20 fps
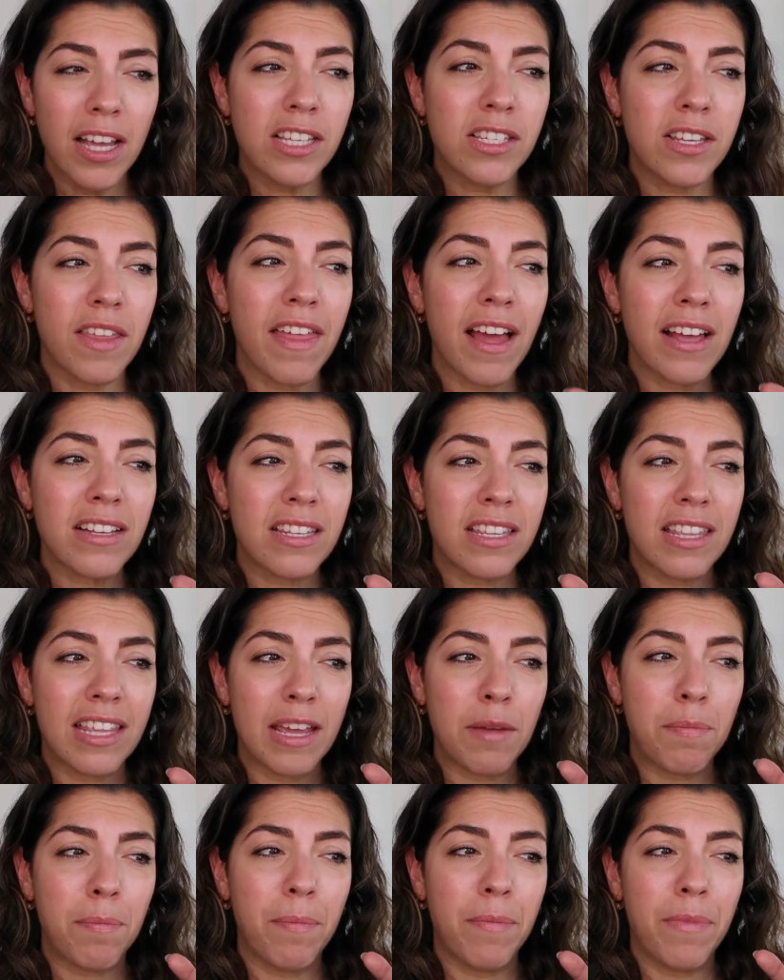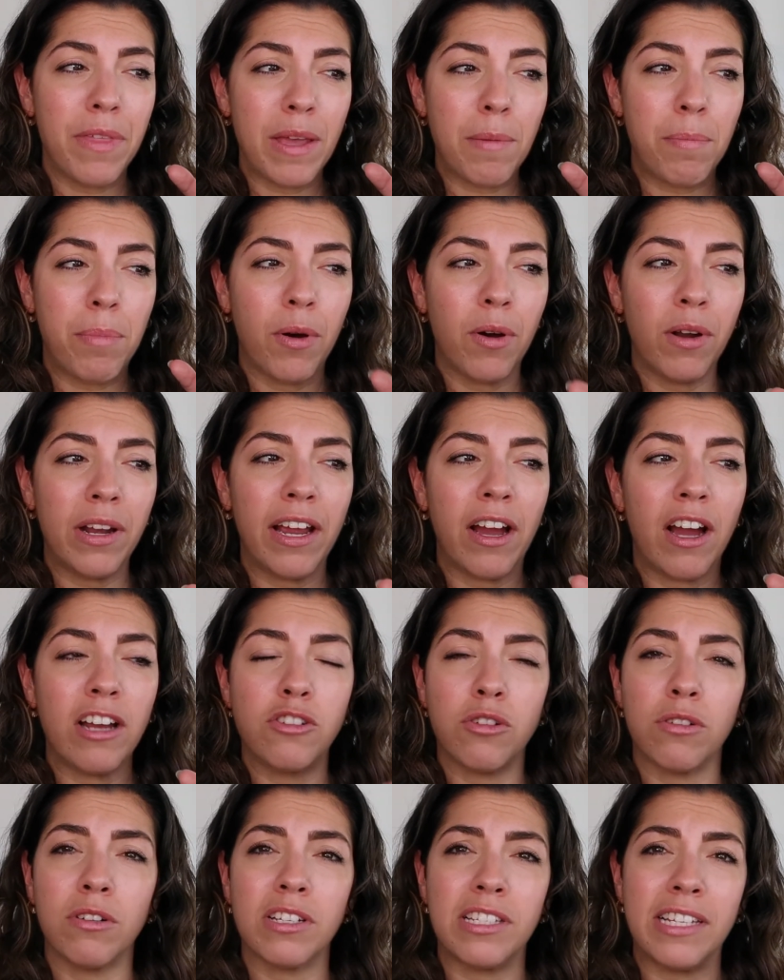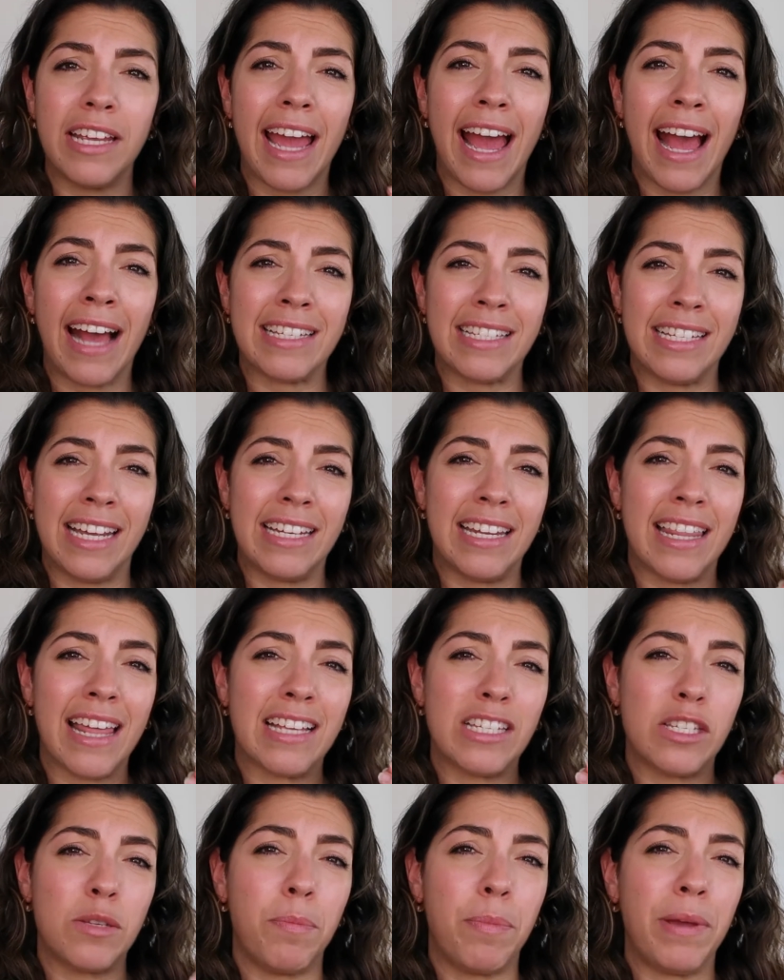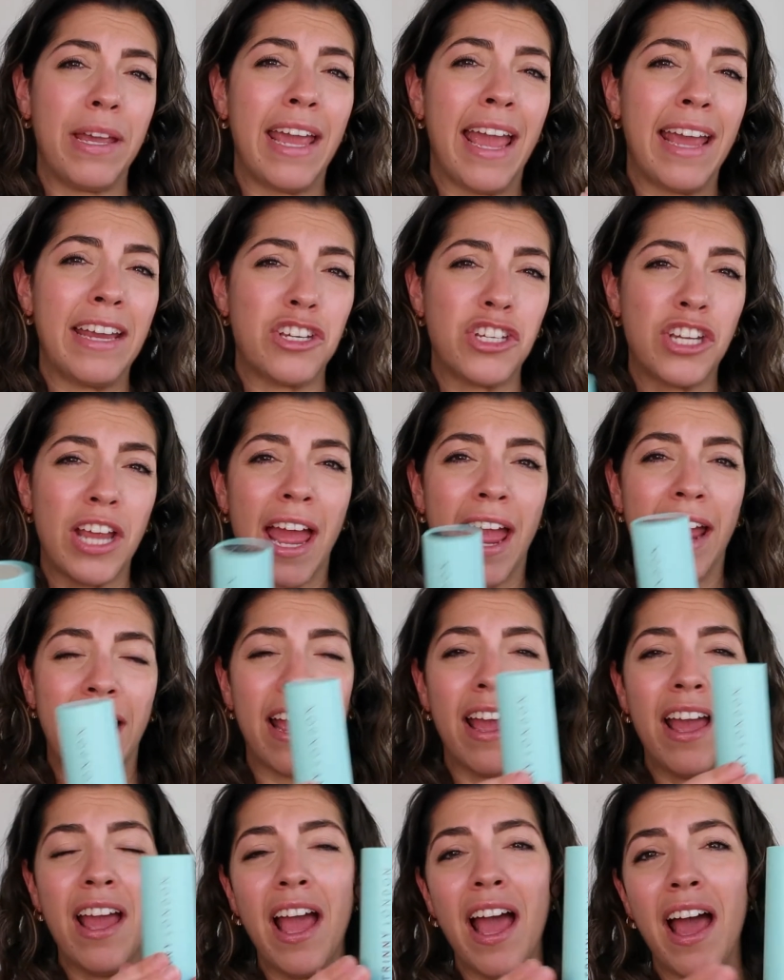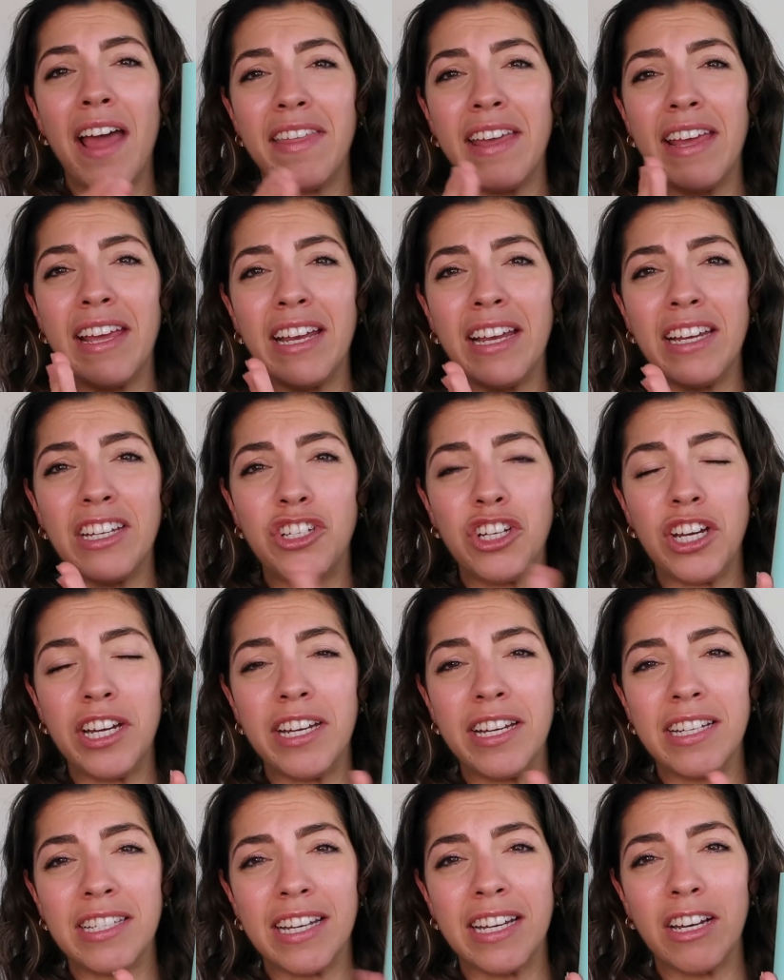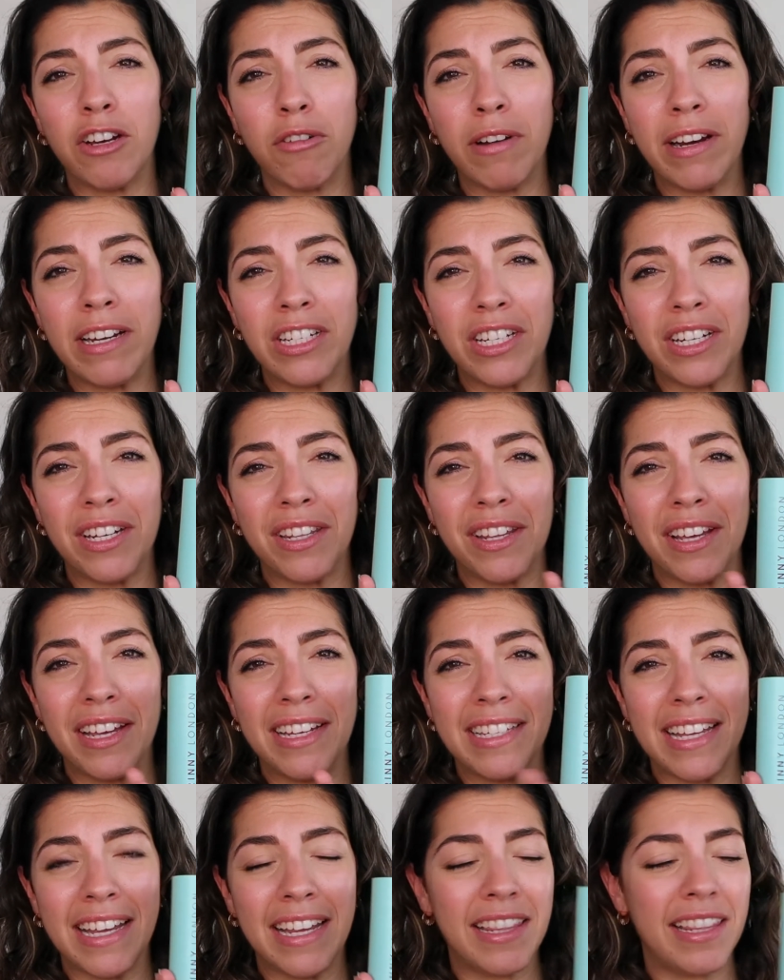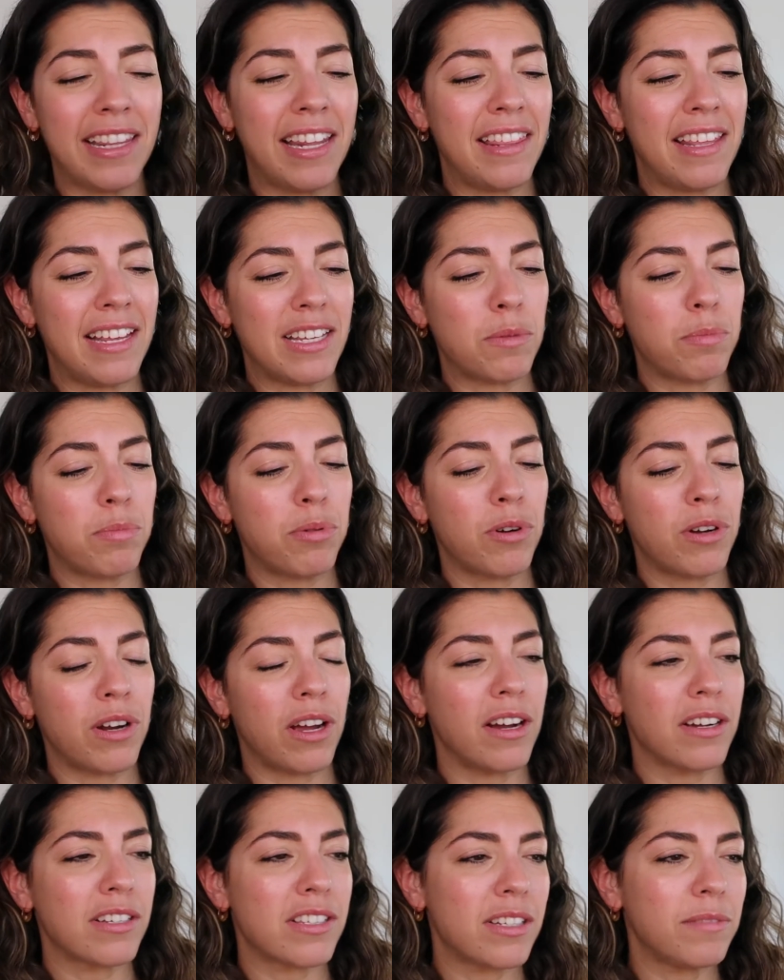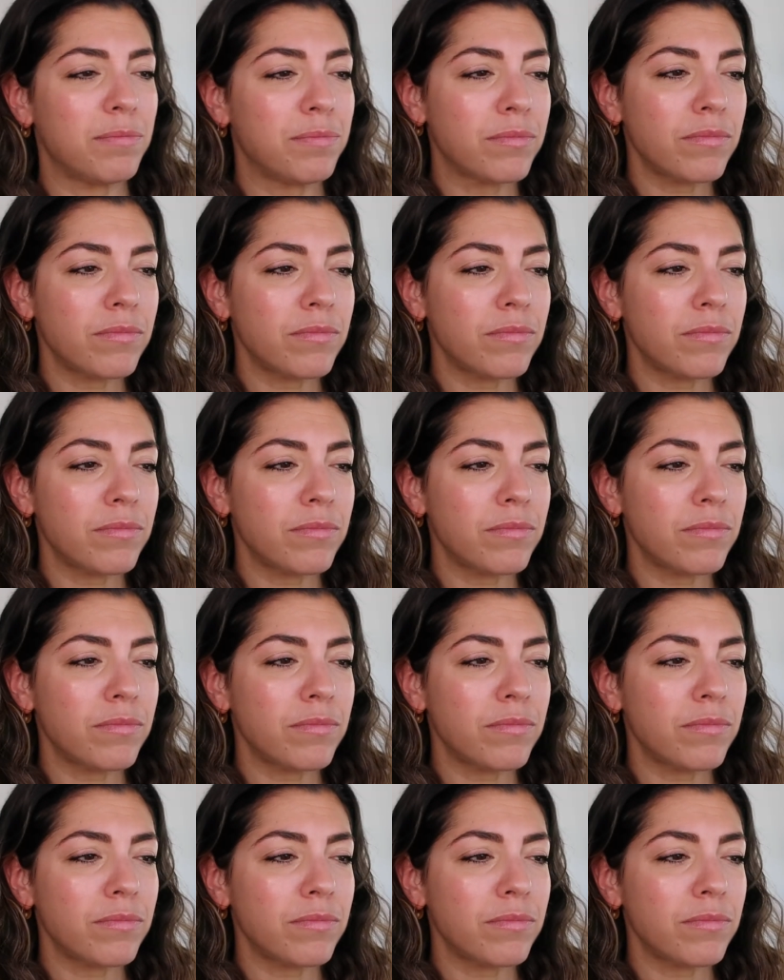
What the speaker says: So that's the polyhydroxy acid, that's the PHA, the genius ingredient that is in this product.